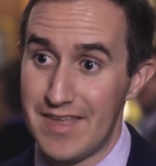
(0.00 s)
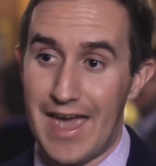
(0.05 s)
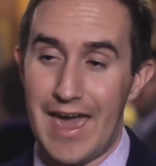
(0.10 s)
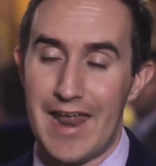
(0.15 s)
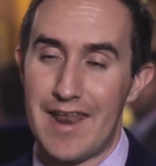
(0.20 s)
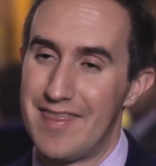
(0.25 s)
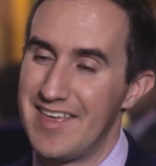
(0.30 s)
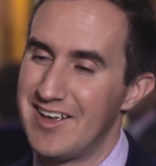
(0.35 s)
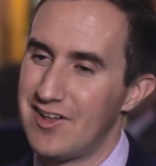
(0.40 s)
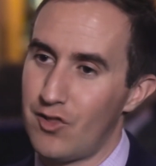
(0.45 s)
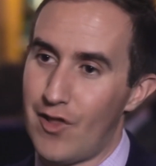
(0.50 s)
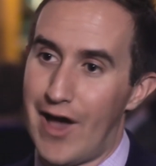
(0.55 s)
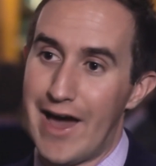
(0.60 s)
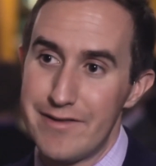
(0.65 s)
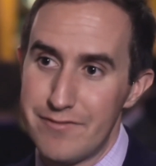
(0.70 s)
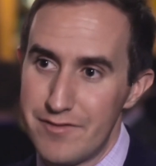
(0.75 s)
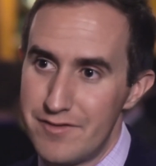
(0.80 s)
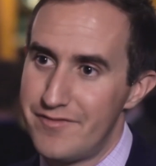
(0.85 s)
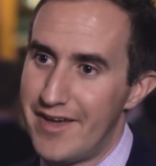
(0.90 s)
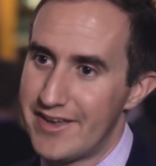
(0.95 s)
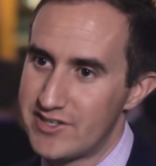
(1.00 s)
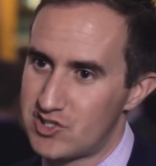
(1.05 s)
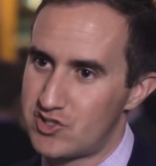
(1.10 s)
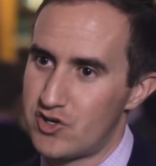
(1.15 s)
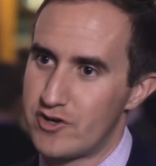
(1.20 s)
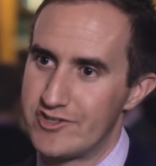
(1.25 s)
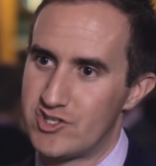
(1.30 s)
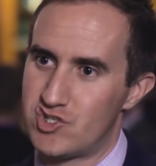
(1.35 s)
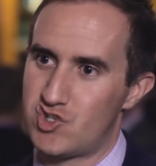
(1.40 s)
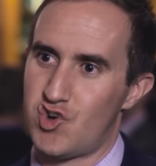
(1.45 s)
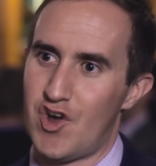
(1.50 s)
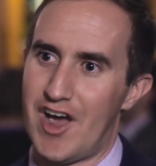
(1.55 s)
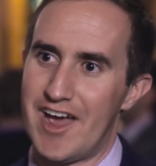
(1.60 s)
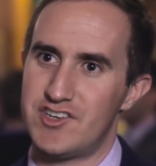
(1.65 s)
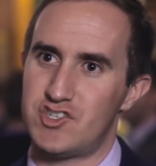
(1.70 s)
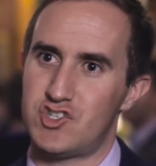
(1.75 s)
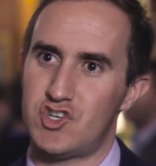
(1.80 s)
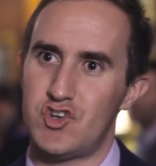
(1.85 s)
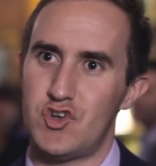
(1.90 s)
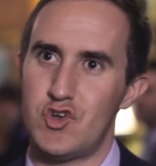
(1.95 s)
And I think a lot of investors try
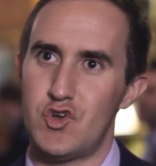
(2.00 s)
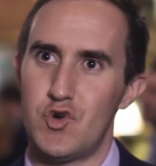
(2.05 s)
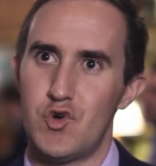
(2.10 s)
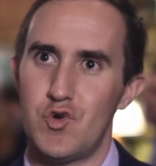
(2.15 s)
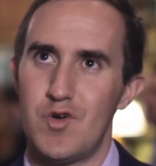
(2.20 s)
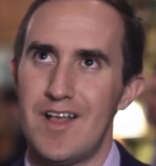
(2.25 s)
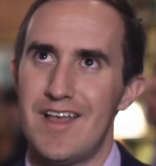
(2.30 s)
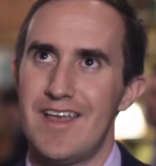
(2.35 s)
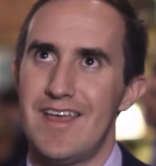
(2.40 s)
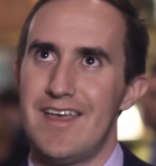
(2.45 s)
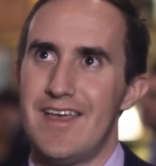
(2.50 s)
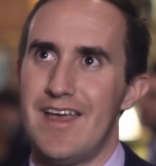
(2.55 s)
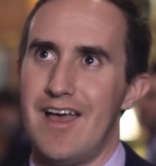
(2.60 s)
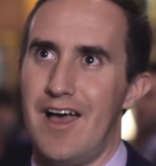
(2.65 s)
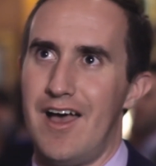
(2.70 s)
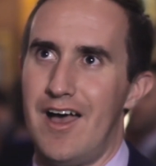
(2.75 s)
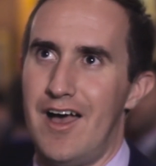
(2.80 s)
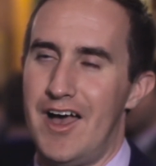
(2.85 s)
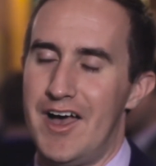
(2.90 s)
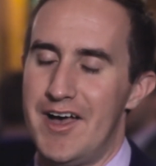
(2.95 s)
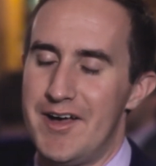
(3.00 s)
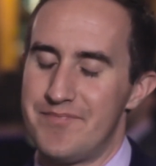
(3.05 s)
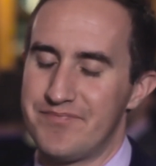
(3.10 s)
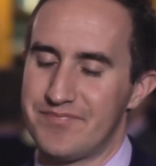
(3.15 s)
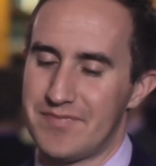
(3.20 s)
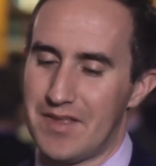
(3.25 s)
to uh,